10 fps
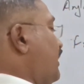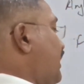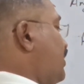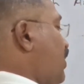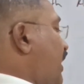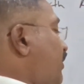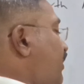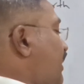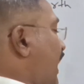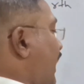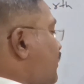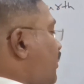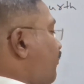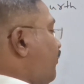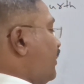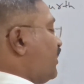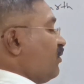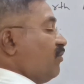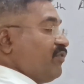They joined with the hands of with whom?